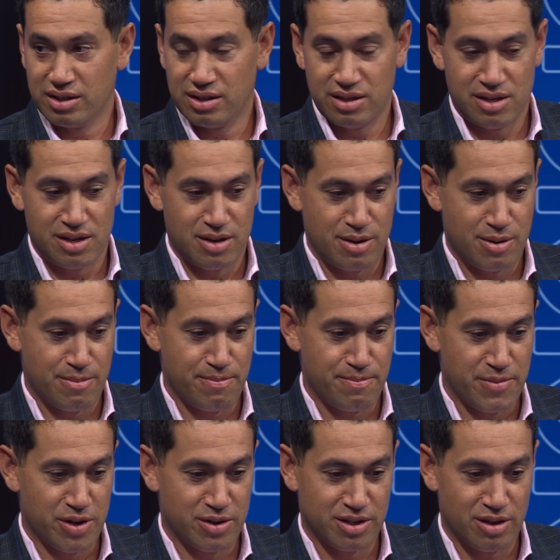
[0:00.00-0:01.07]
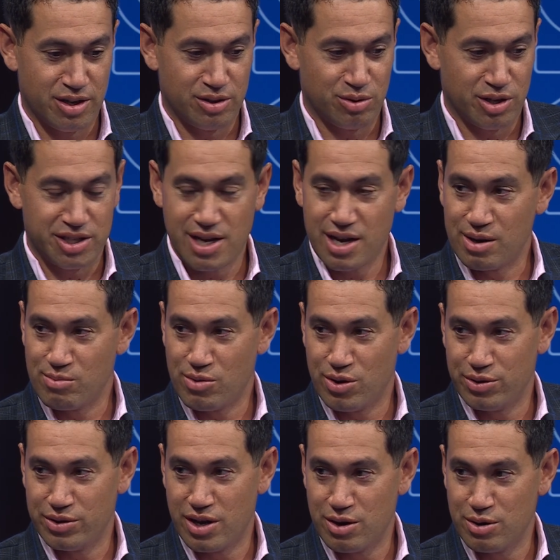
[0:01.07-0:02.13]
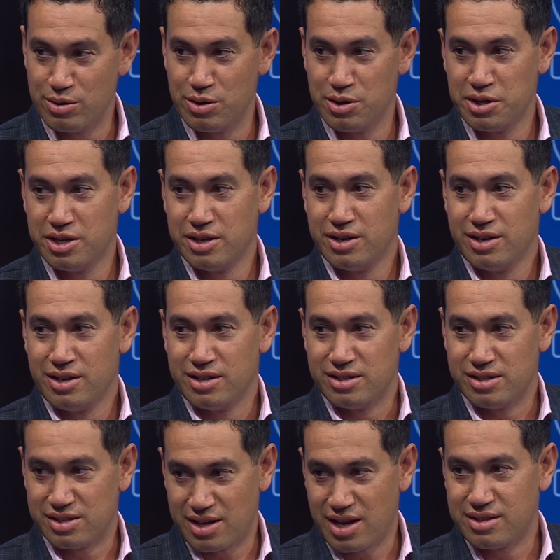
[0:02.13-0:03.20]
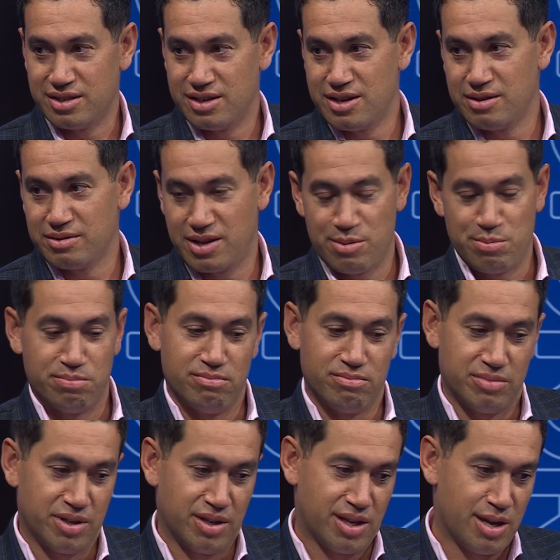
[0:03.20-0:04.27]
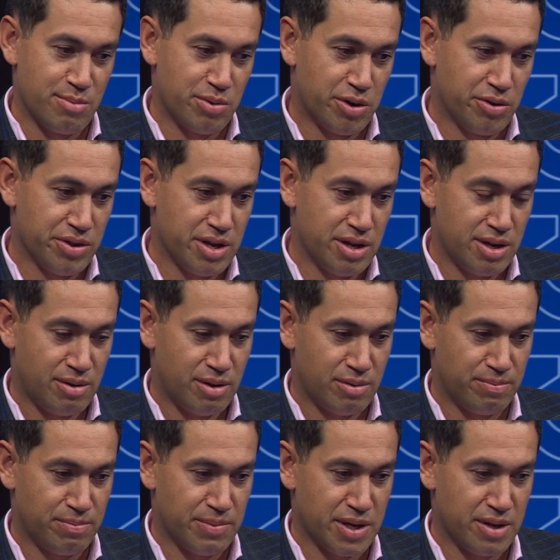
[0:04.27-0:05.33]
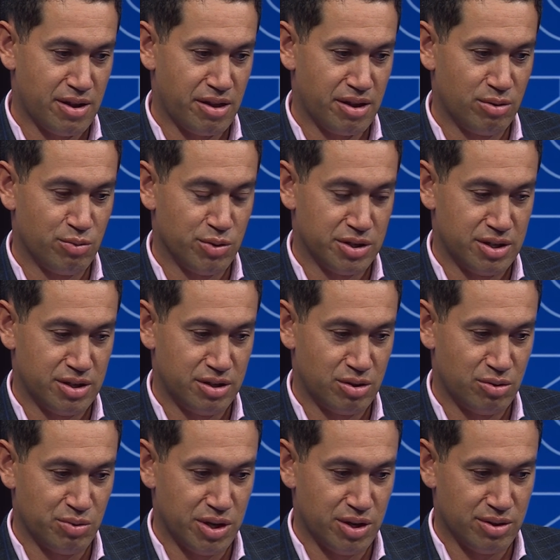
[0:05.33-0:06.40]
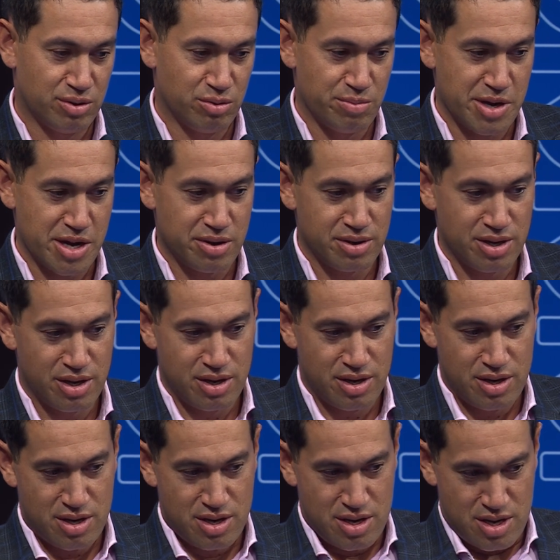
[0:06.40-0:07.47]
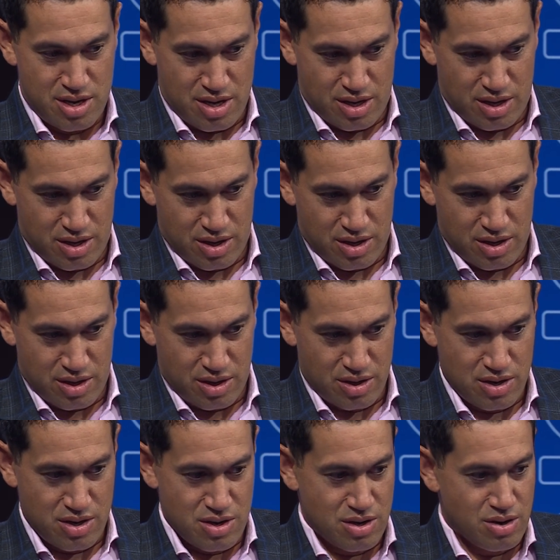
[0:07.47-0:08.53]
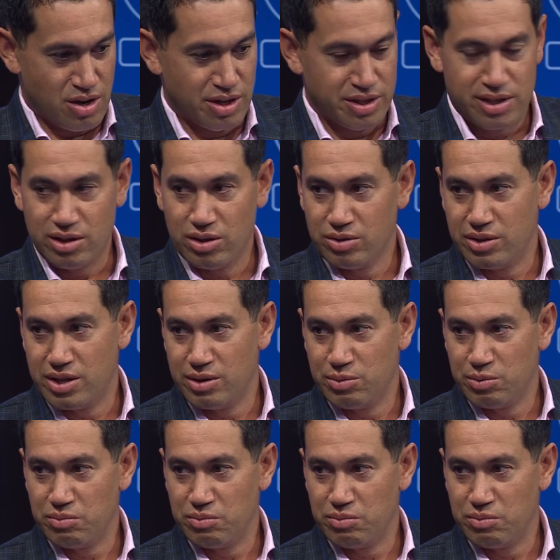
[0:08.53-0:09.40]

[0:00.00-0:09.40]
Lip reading: and I was like, do I take him on? No, just guts it out, keep it on there. But I think it wasn't until we got to about 90 odd that